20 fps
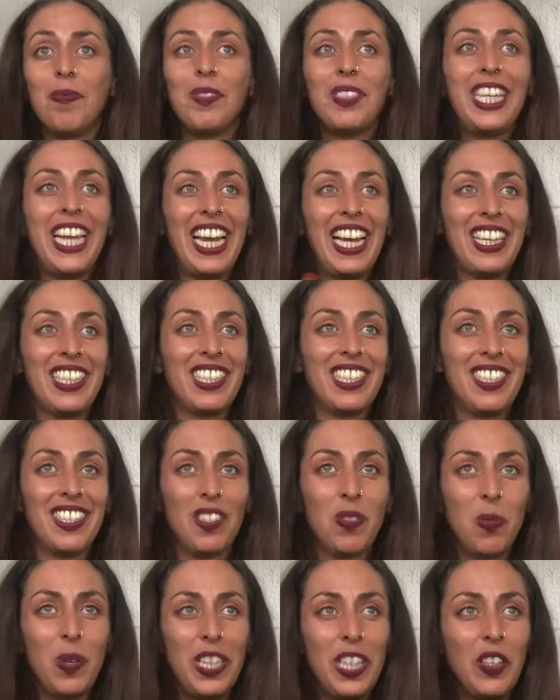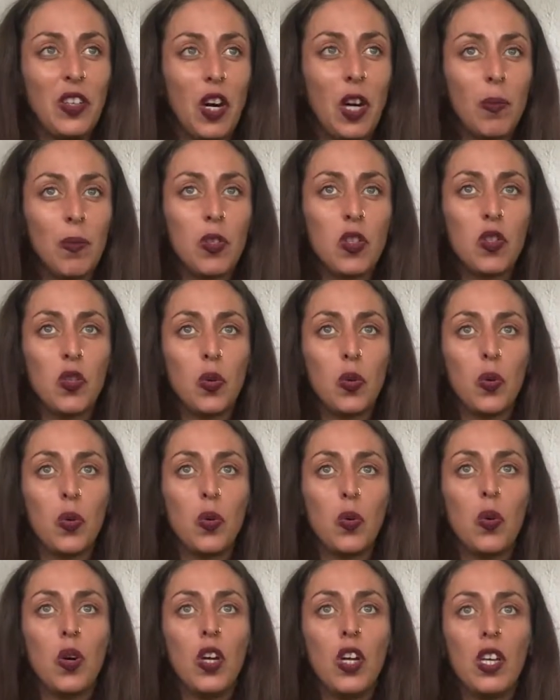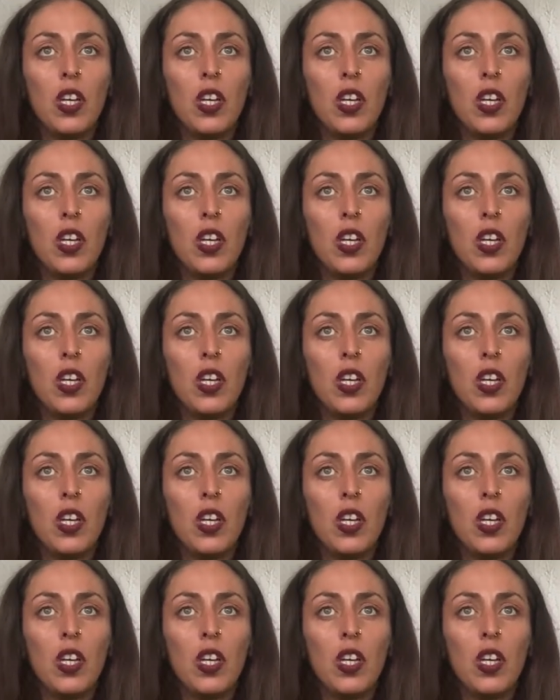dance when it comes to